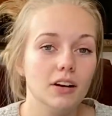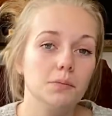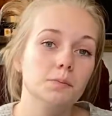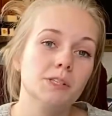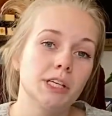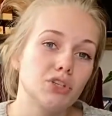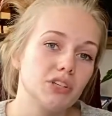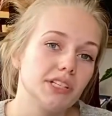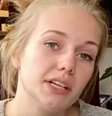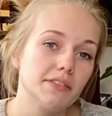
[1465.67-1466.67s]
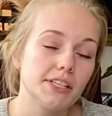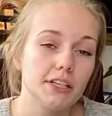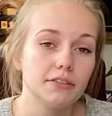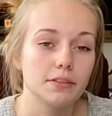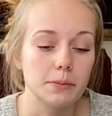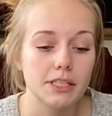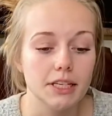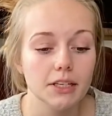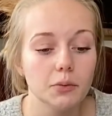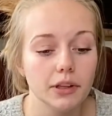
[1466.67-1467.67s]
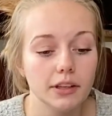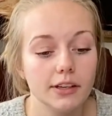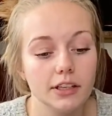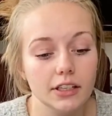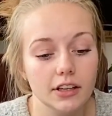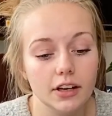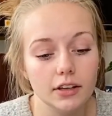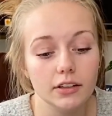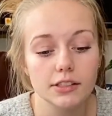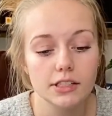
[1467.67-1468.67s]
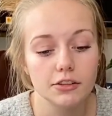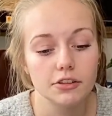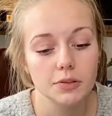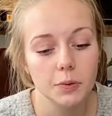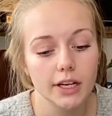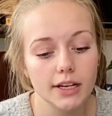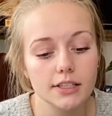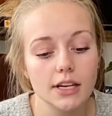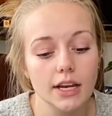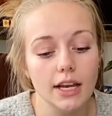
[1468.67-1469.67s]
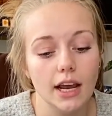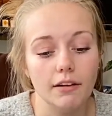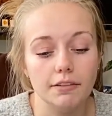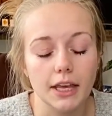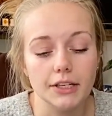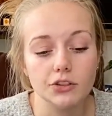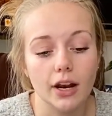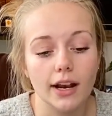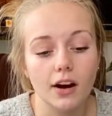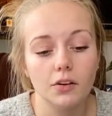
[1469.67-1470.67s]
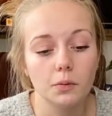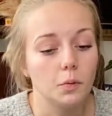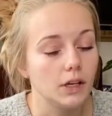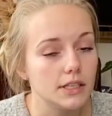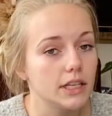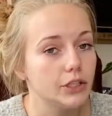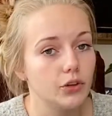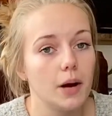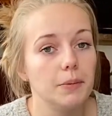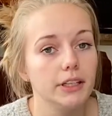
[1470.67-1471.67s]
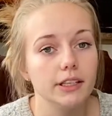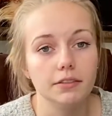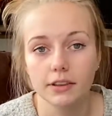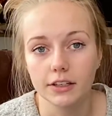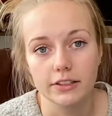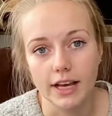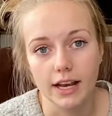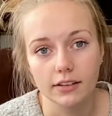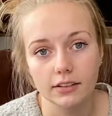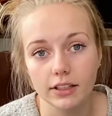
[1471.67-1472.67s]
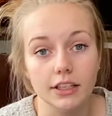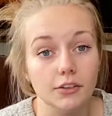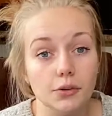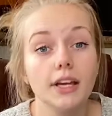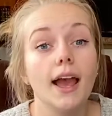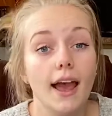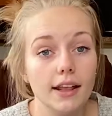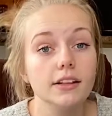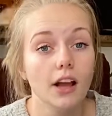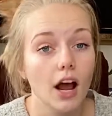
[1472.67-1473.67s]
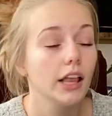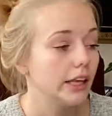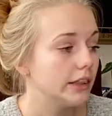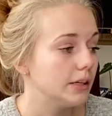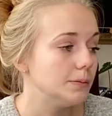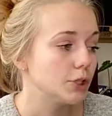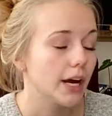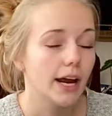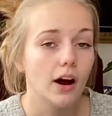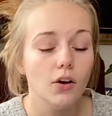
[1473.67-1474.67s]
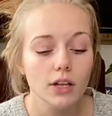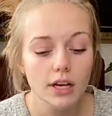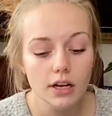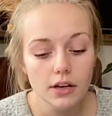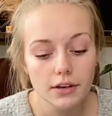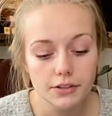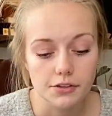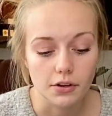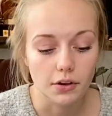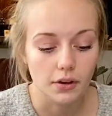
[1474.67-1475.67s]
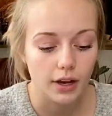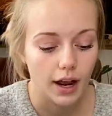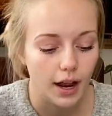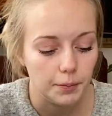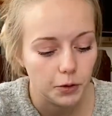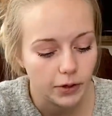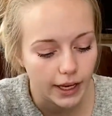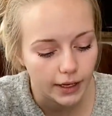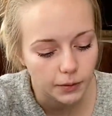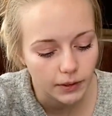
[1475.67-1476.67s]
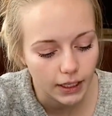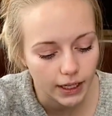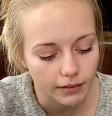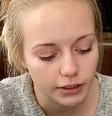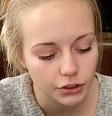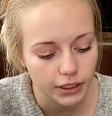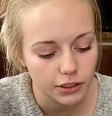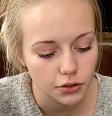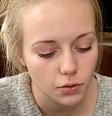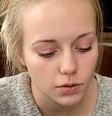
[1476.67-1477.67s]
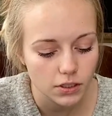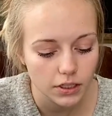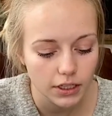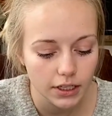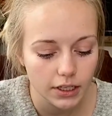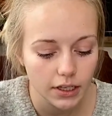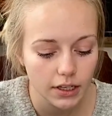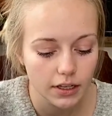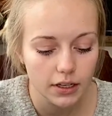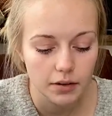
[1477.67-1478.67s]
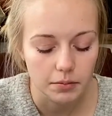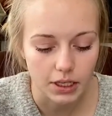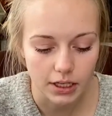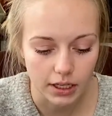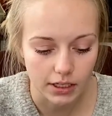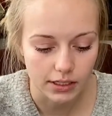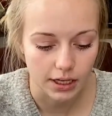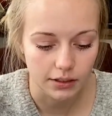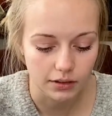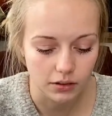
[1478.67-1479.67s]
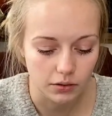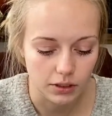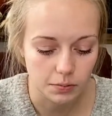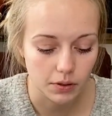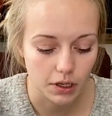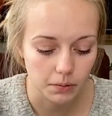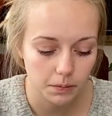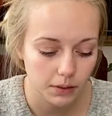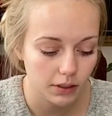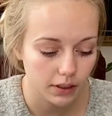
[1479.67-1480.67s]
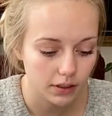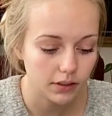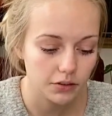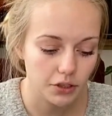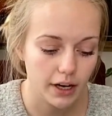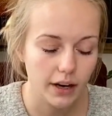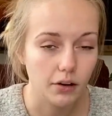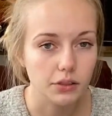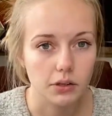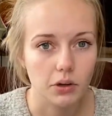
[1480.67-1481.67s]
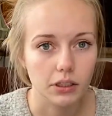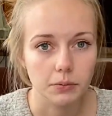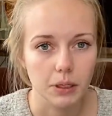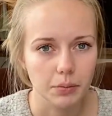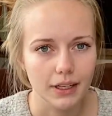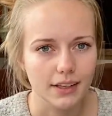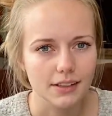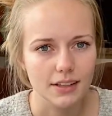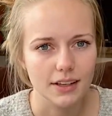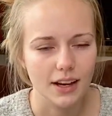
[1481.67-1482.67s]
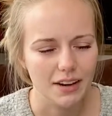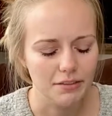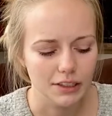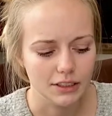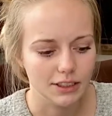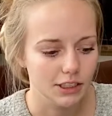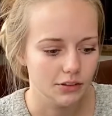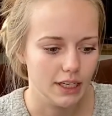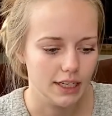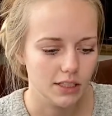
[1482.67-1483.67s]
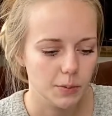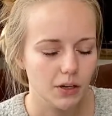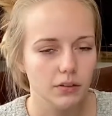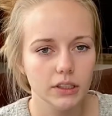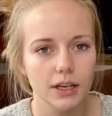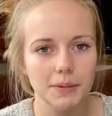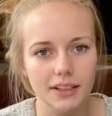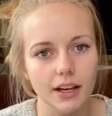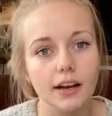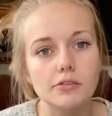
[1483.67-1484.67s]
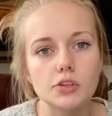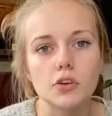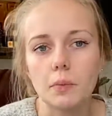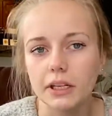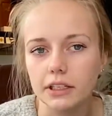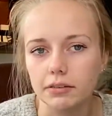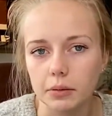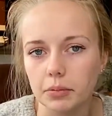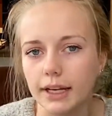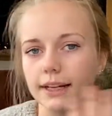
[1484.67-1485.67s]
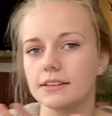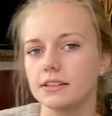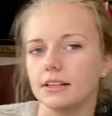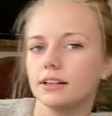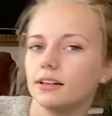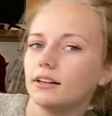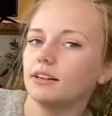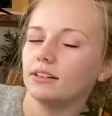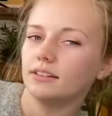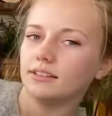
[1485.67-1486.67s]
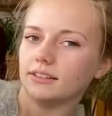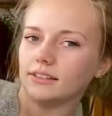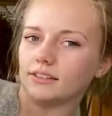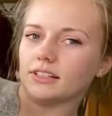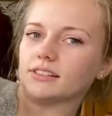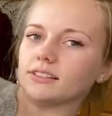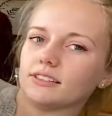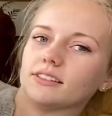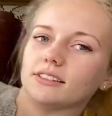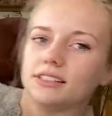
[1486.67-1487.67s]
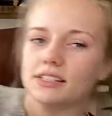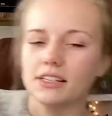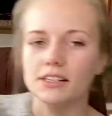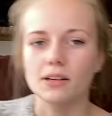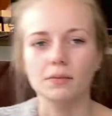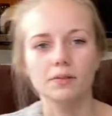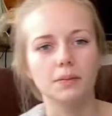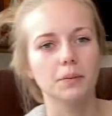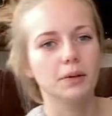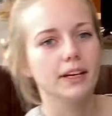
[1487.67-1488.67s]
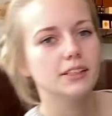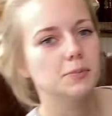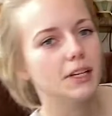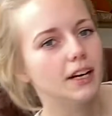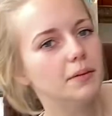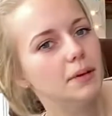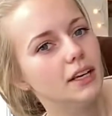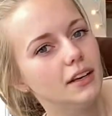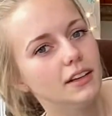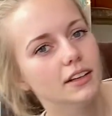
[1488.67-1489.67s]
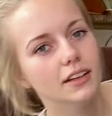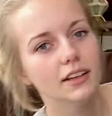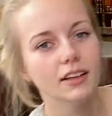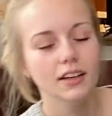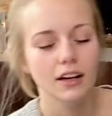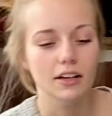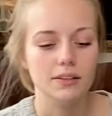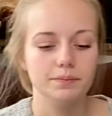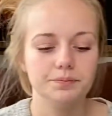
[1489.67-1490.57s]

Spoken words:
citrus that I've started from seed with young citrus plants. If they dry out, once they drop a leaf, they're dead. Like, you cannot let them dry out. So I'm okay with not having drainage holes on here, because I know it's probably not going to dry out. I water my plants like every 2 days about. I mean, I have so many different plants. Like, you can see some of my plants behind me. I